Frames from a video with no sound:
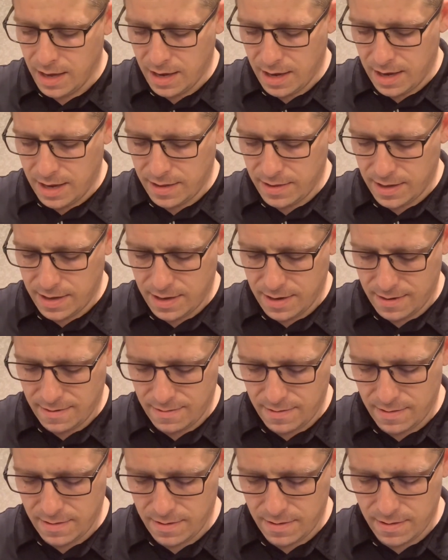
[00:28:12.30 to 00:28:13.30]
And then
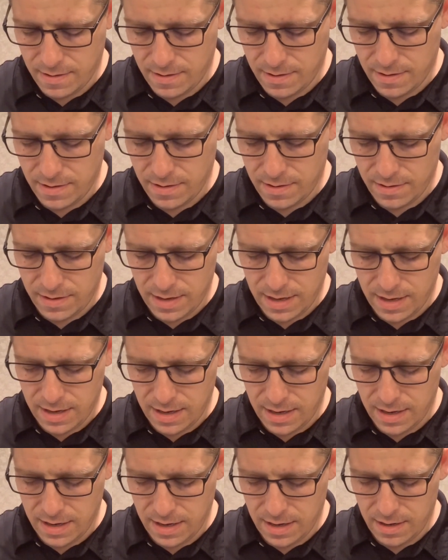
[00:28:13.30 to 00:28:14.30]

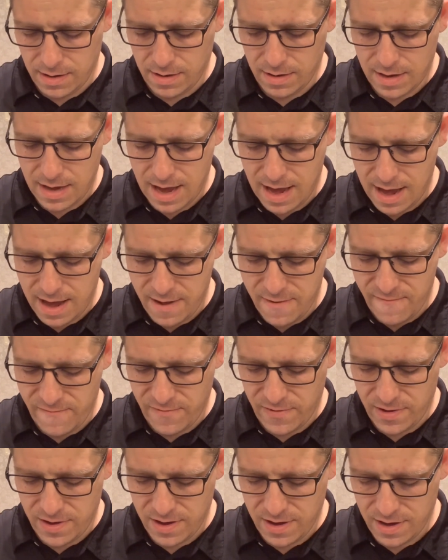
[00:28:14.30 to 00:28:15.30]
they have